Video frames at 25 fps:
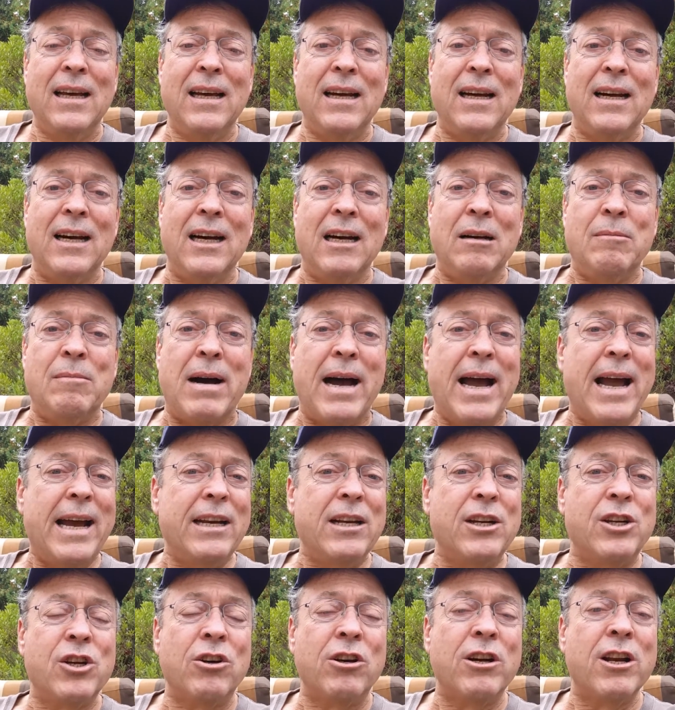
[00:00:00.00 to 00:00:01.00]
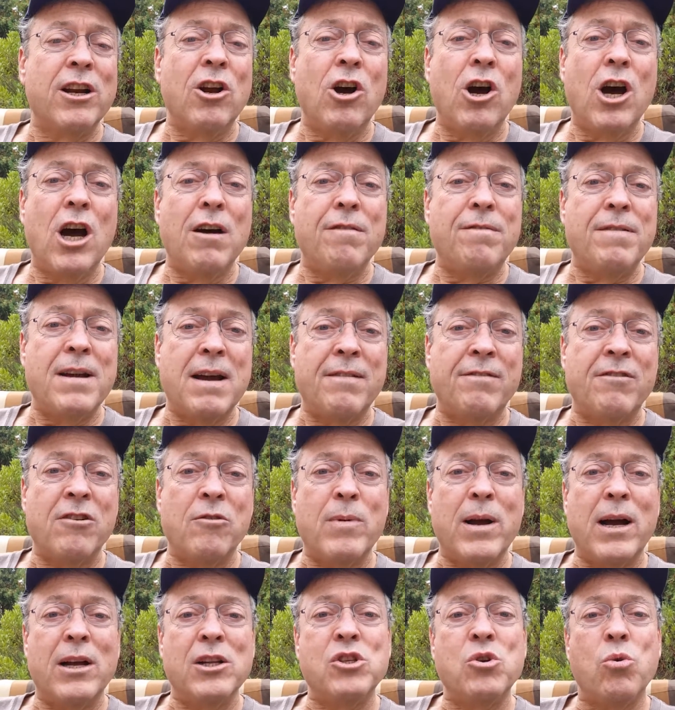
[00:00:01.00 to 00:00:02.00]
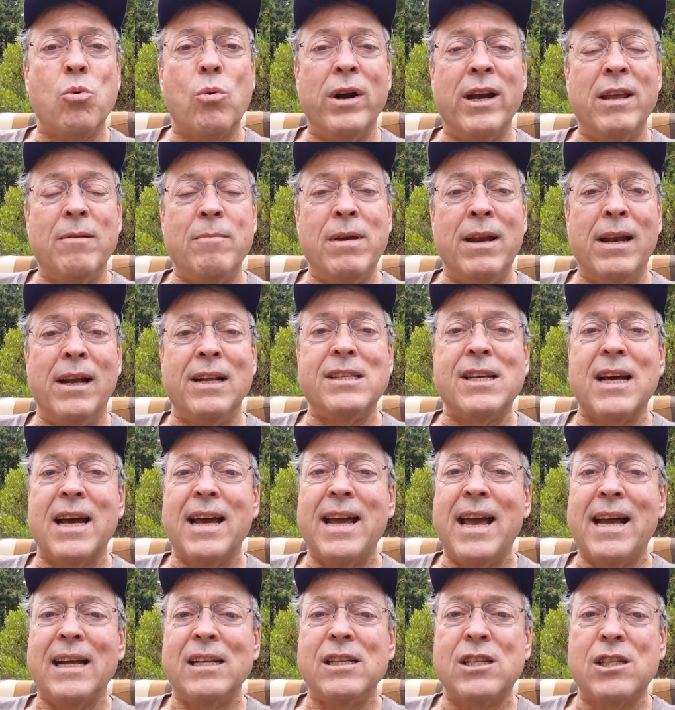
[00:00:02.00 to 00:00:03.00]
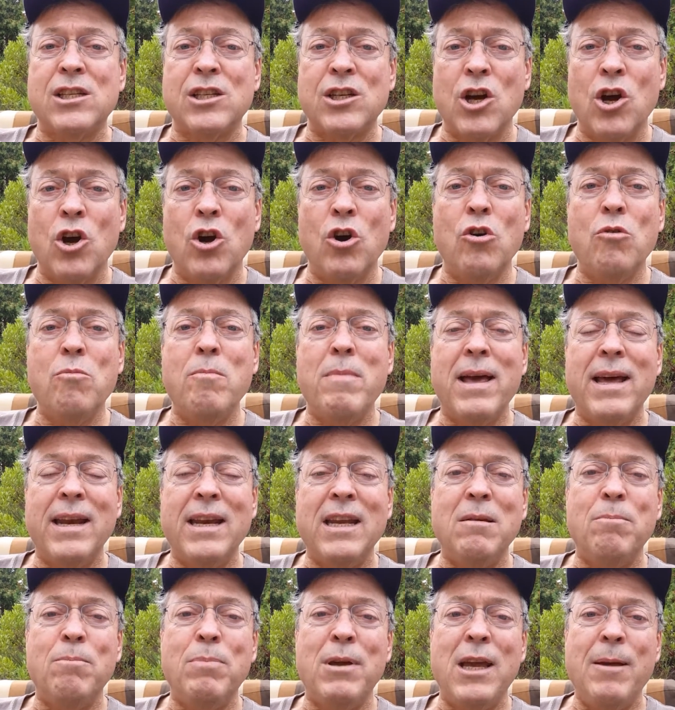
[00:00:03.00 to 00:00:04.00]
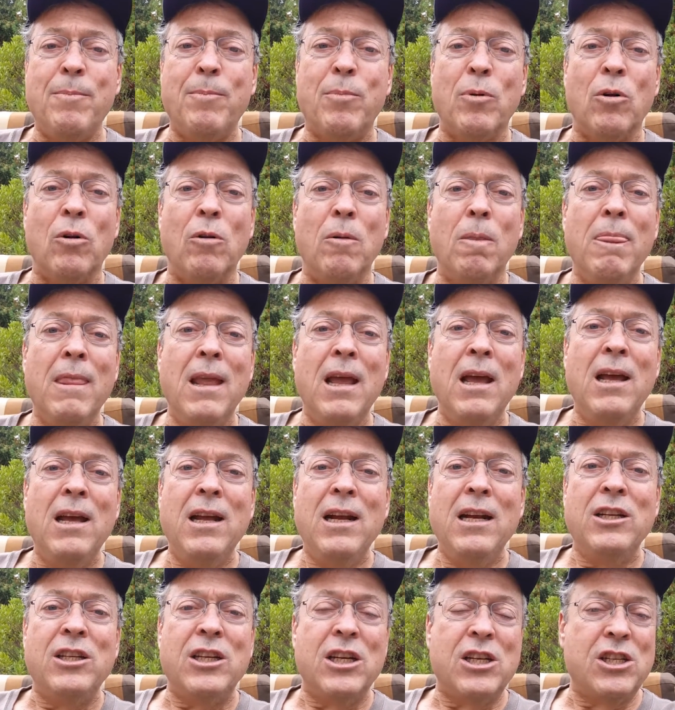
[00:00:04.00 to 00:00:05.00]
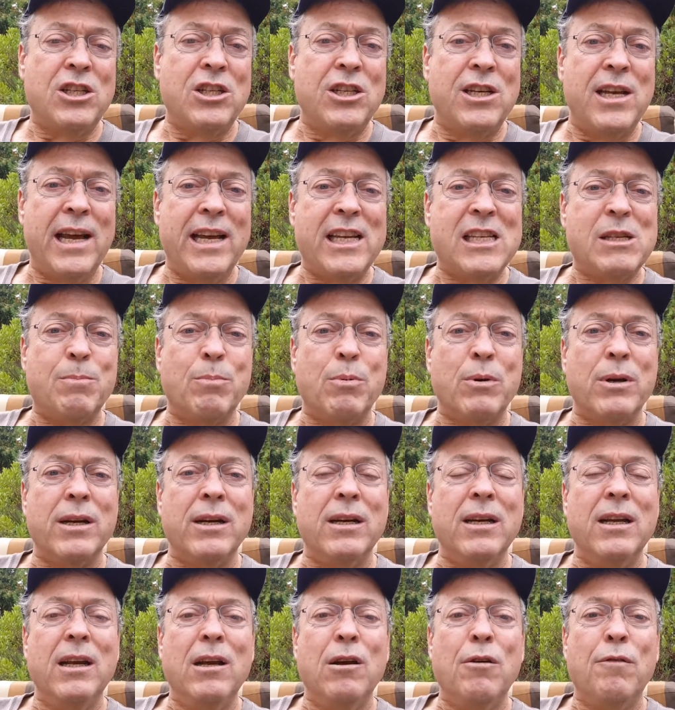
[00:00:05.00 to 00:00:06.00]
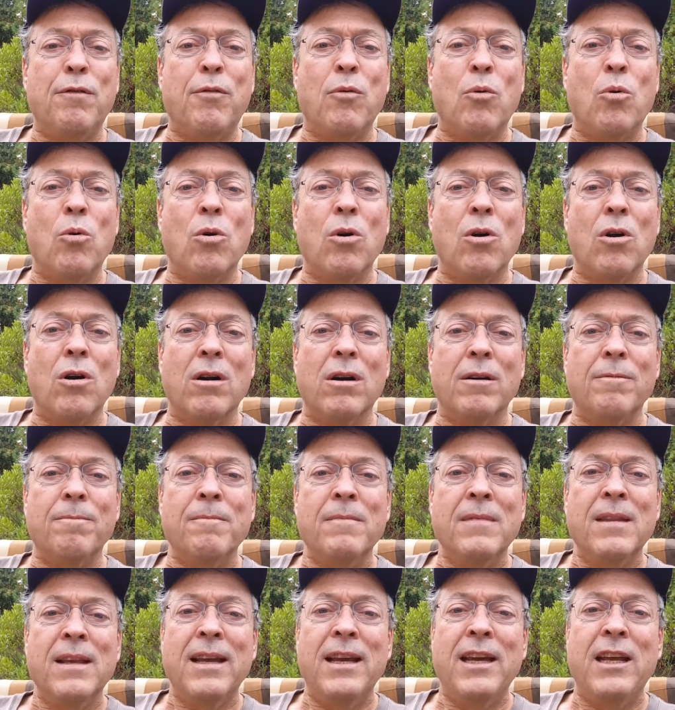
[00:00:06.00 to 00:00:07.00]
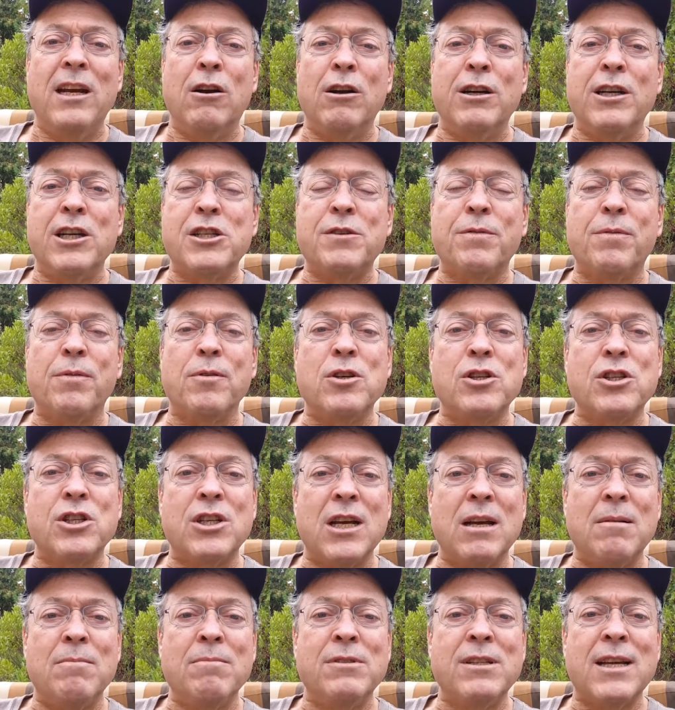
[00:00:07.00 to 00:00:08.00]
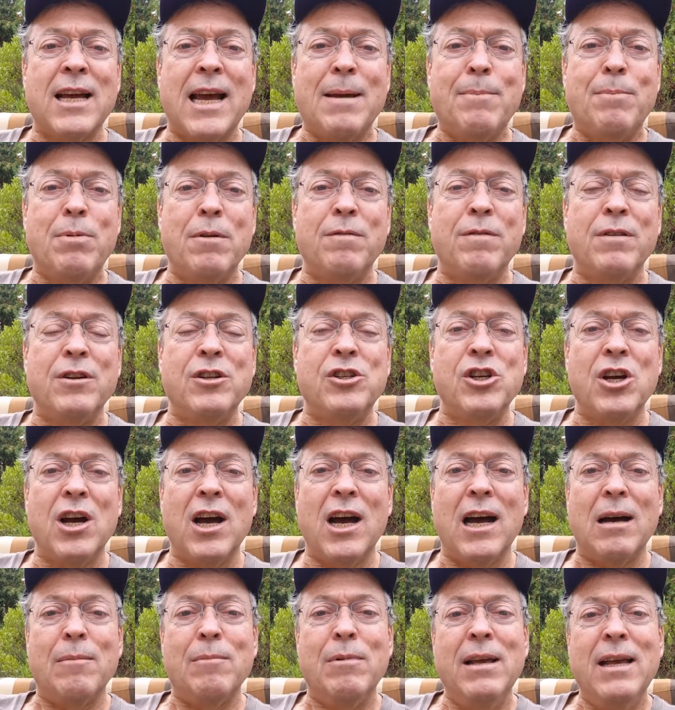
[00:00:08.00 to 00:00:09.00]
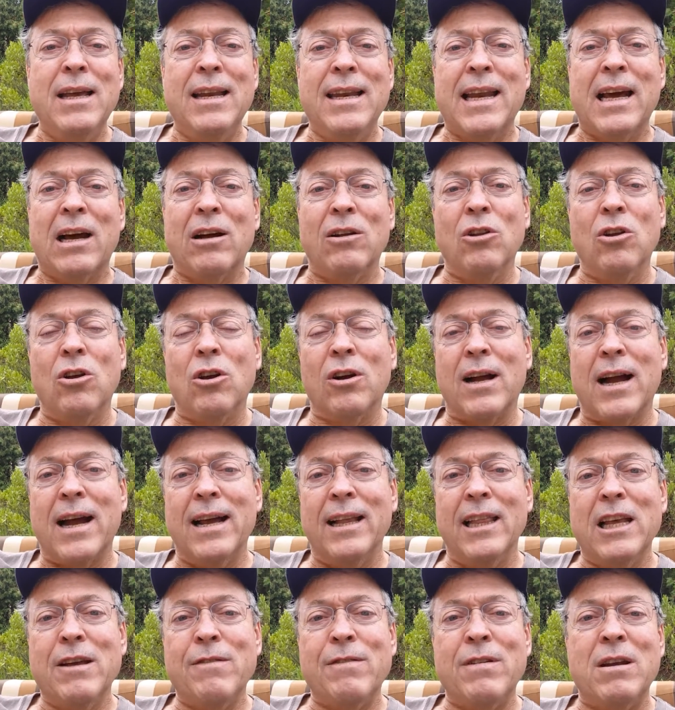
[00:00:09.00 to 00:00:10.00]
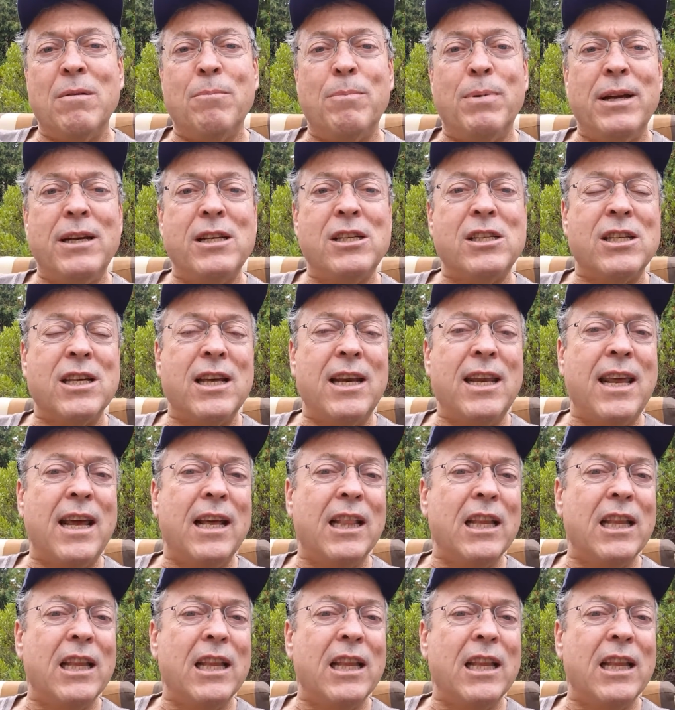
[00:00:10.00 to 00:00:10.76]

I had to turn it off after about 20 minutes. I had so many people just desperate for, just for some type of a job. Now, look, I live in a big city.